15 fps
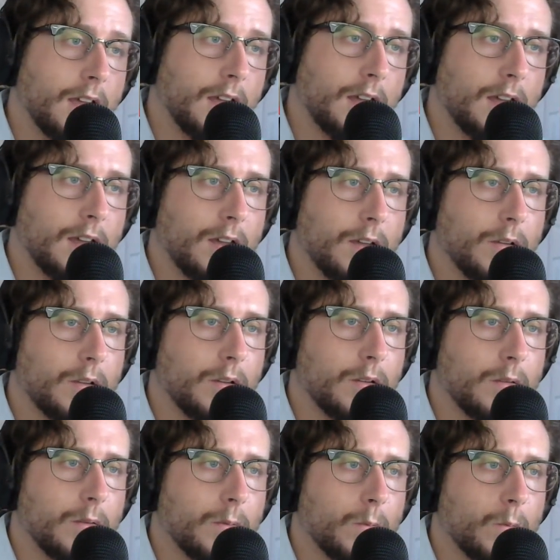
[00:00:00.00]
I
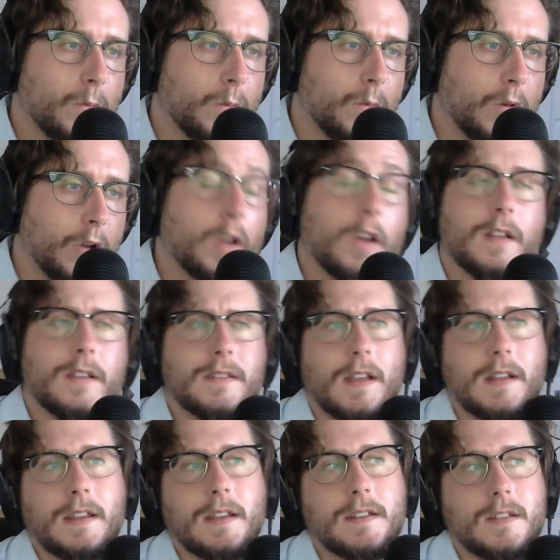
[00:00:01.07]

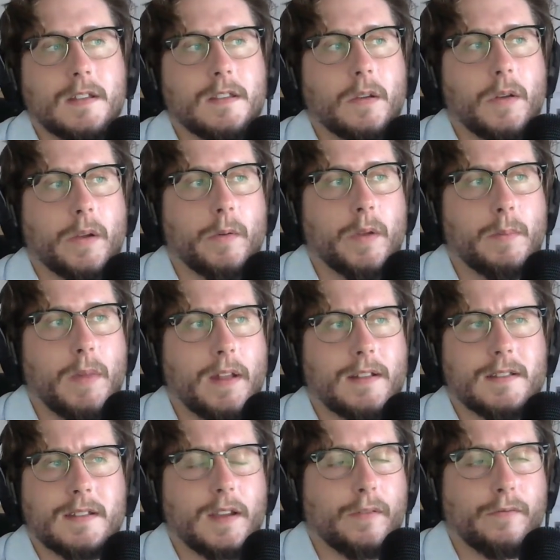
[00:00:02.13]
think it's a direct rebate. It's like a